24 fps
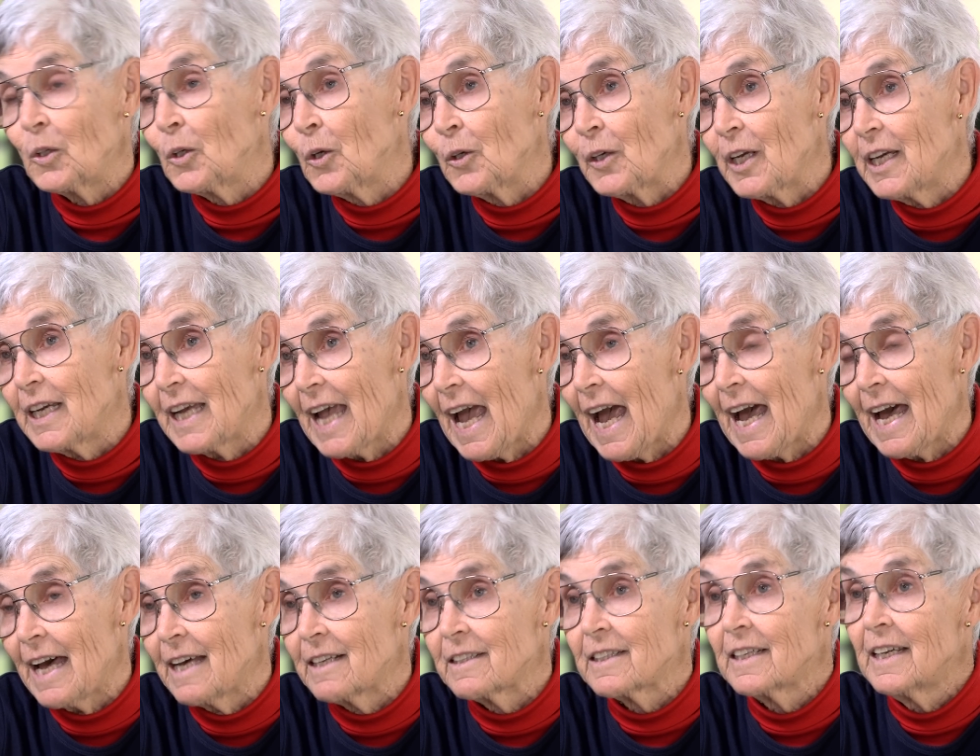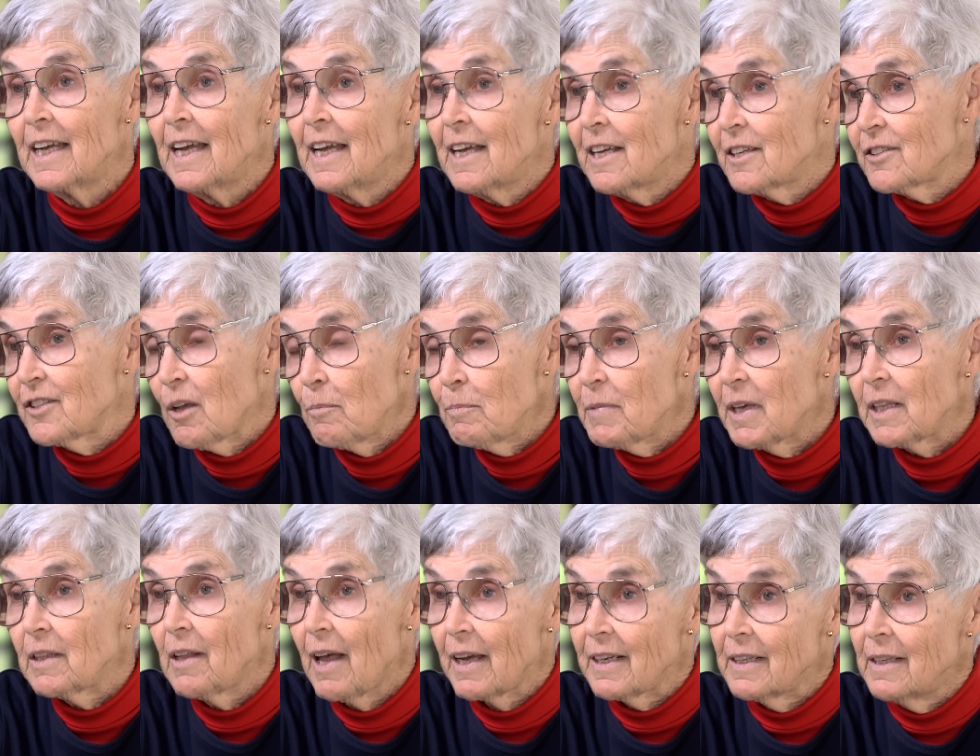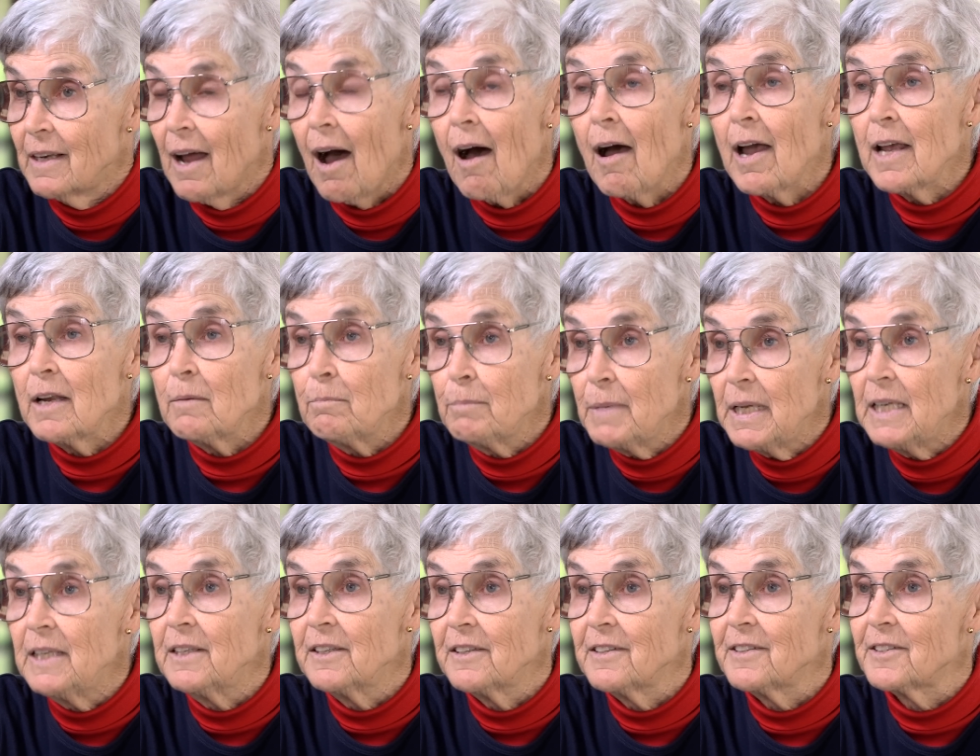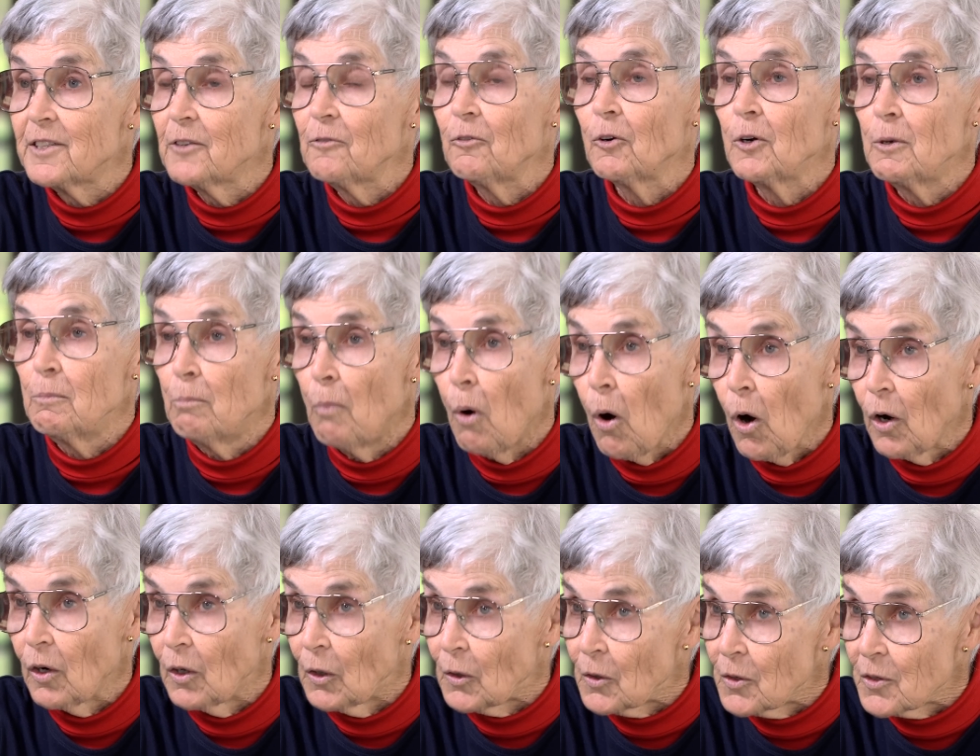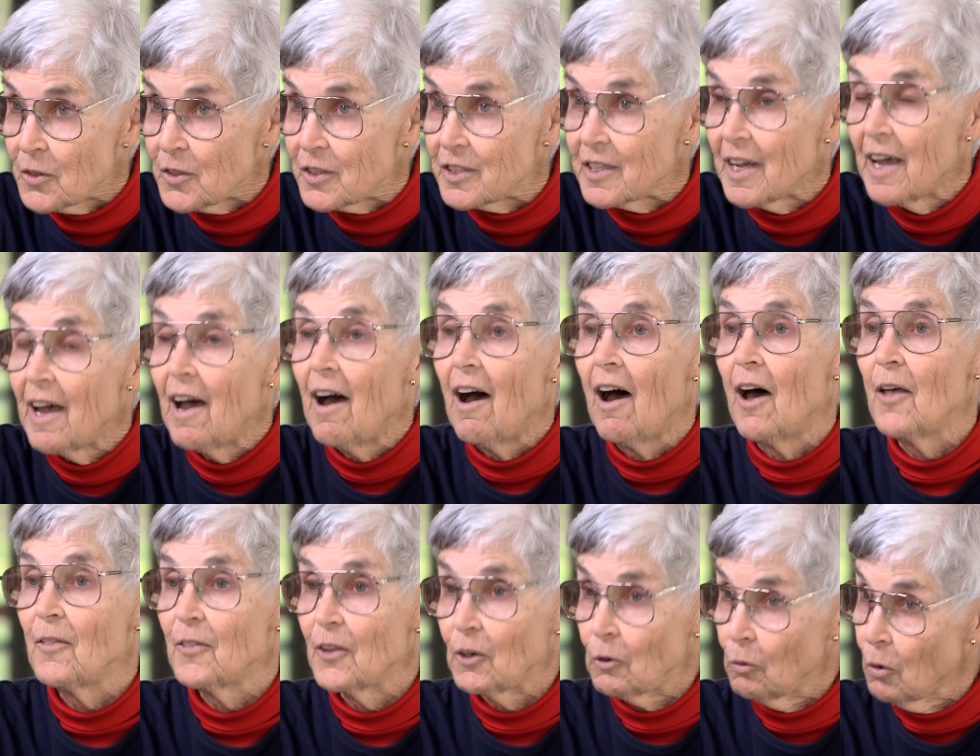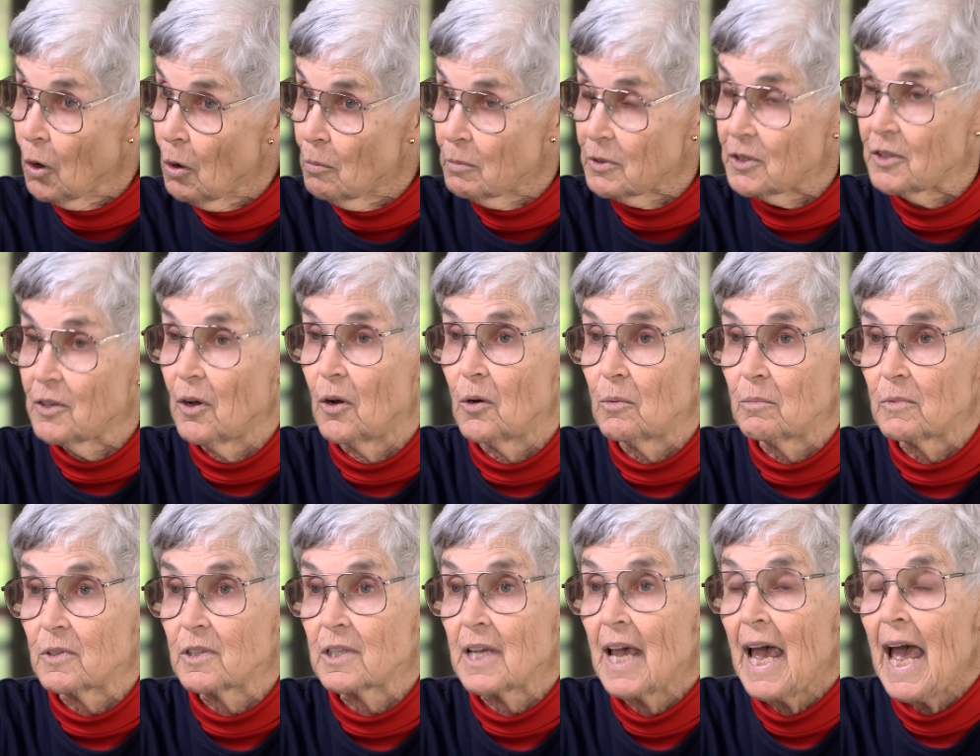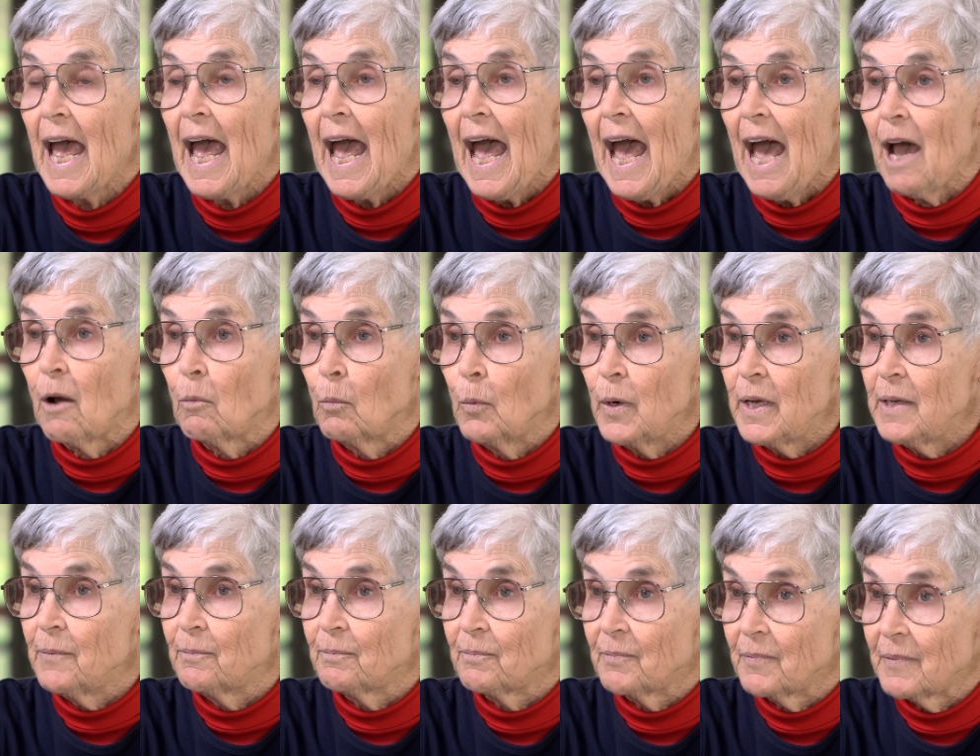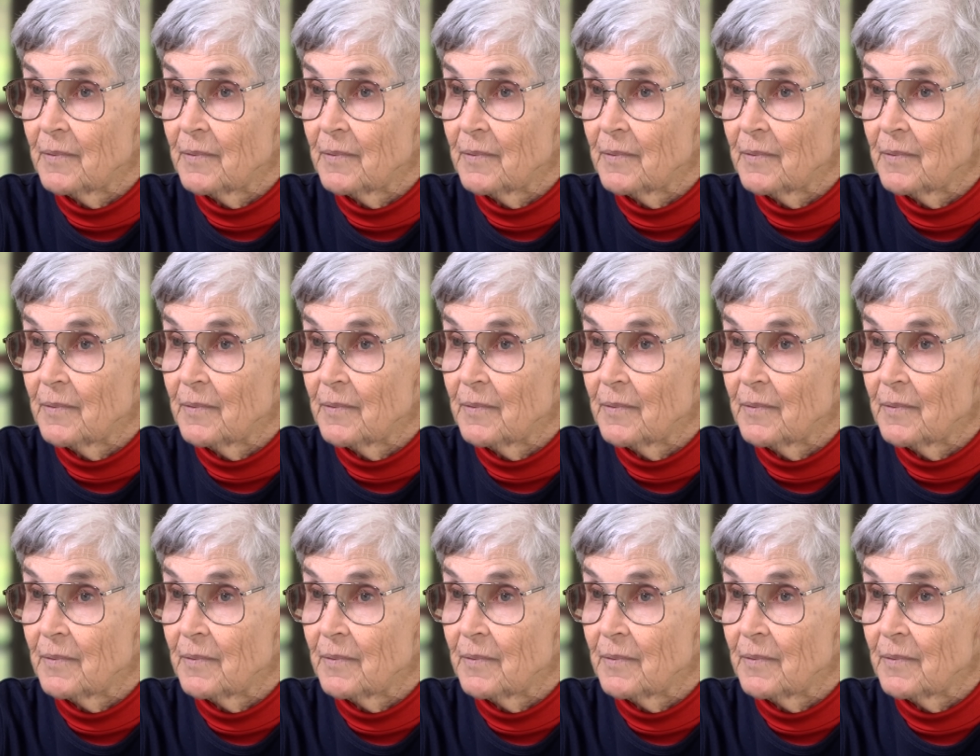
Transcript: looking at something like 9 million different markers wow. on the chromosomes. And how we, long does